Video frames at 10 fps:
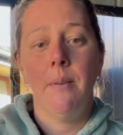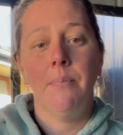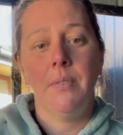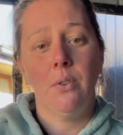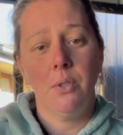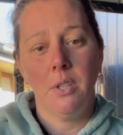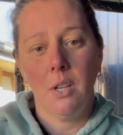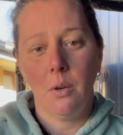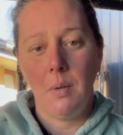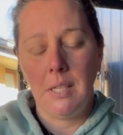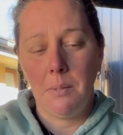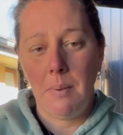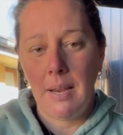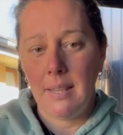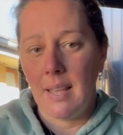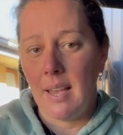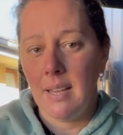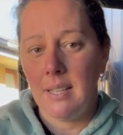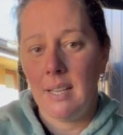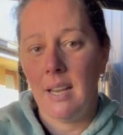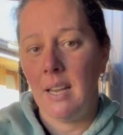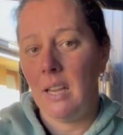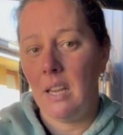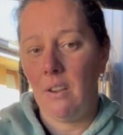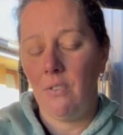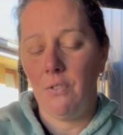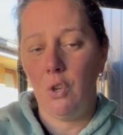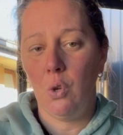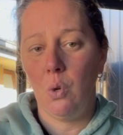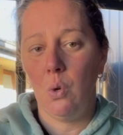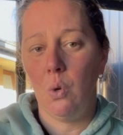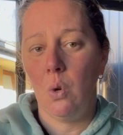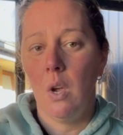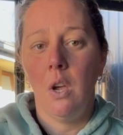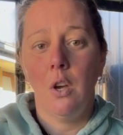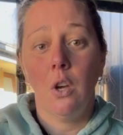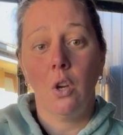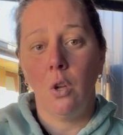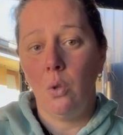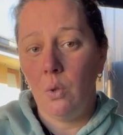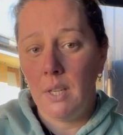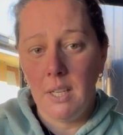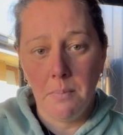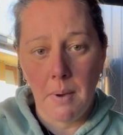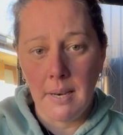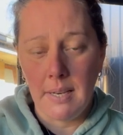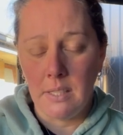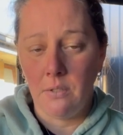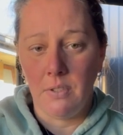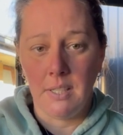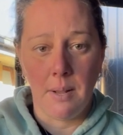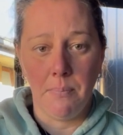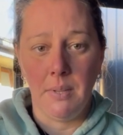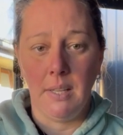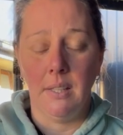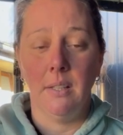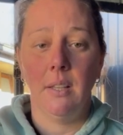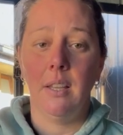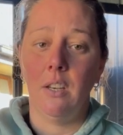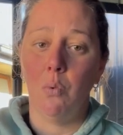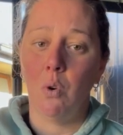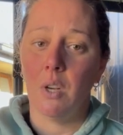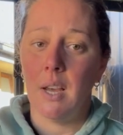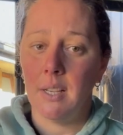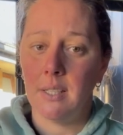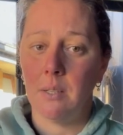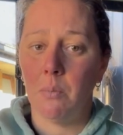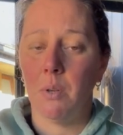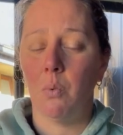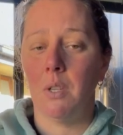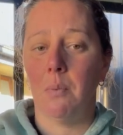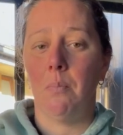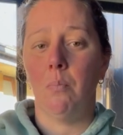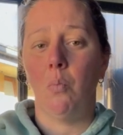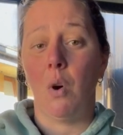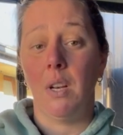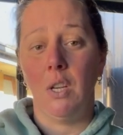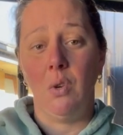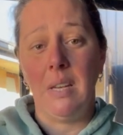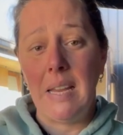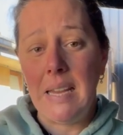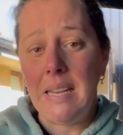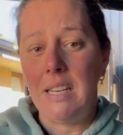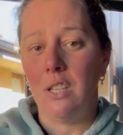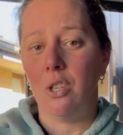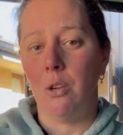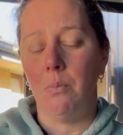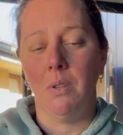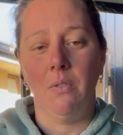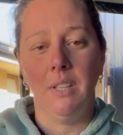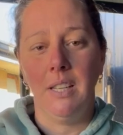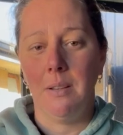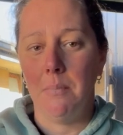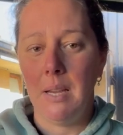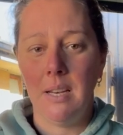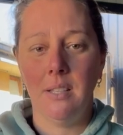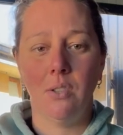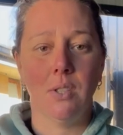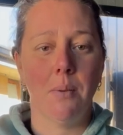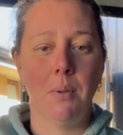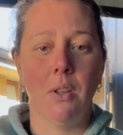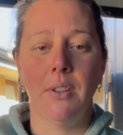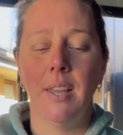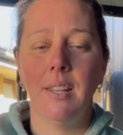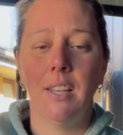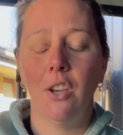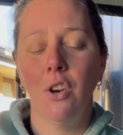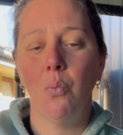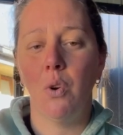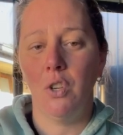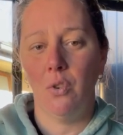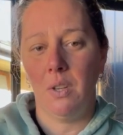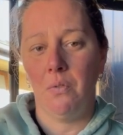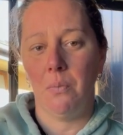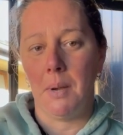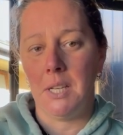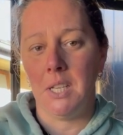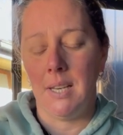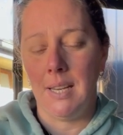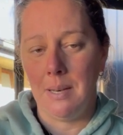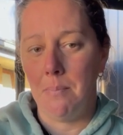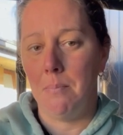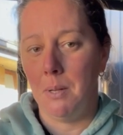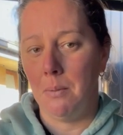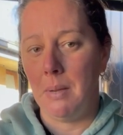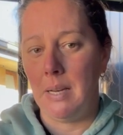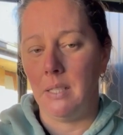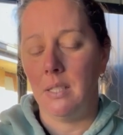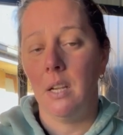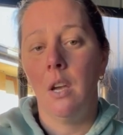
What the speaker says: They're also going to expect that if you go looking in Bunnings for something and you want to ask someone what you need in terms of linear meters or something like that, they're going to want your information in millimeters.